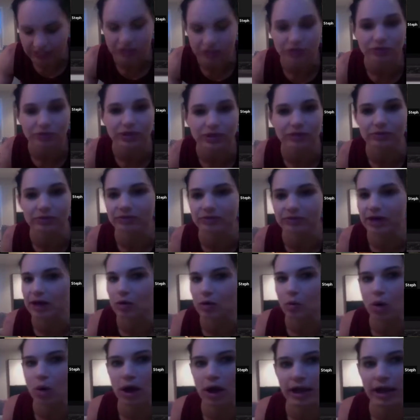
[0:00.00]
three, we've got a
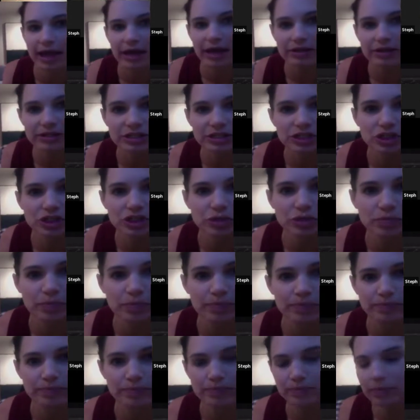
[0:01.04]
walk out to two
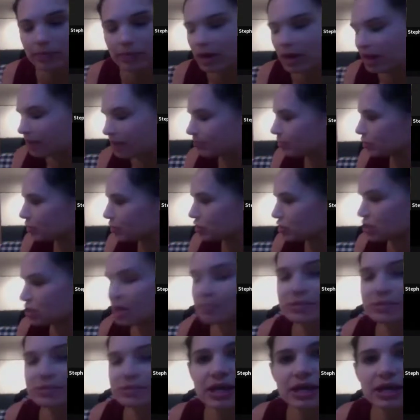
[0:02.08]
um,
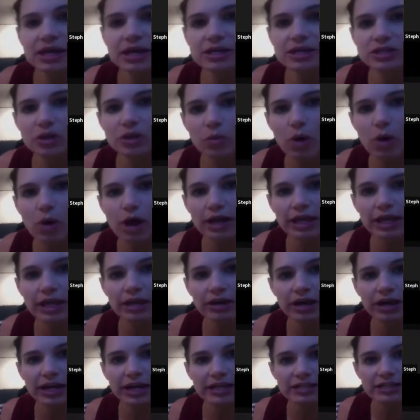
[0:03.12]
push-ups. So walking
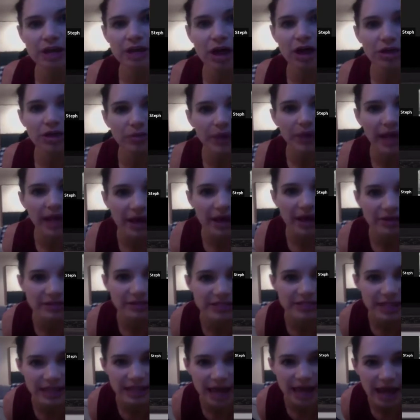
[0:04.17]
your hands all the way out
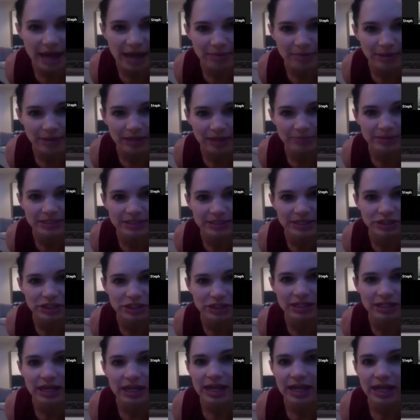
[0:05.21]
into that high plank
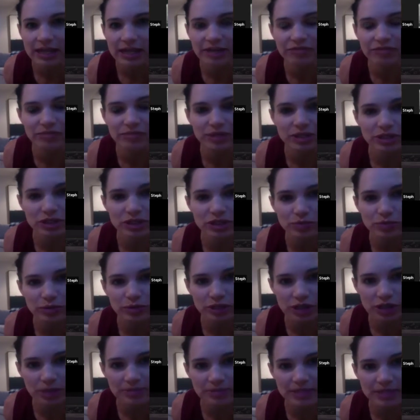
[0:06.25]
position, give me two
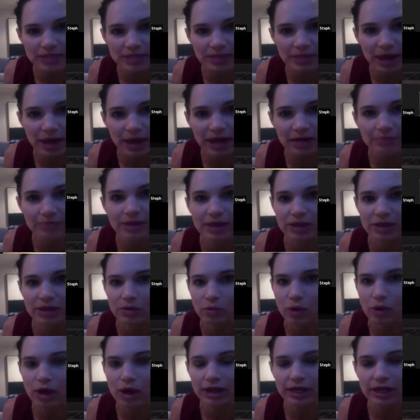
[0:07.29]
push-ups at the bottom and then
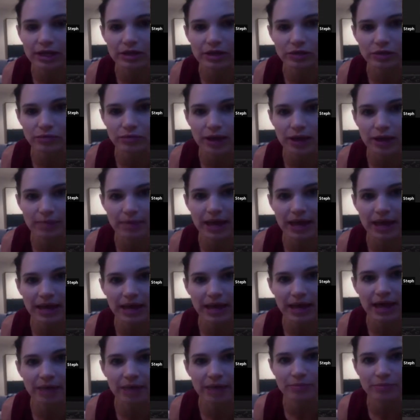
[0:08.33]
walking right back up.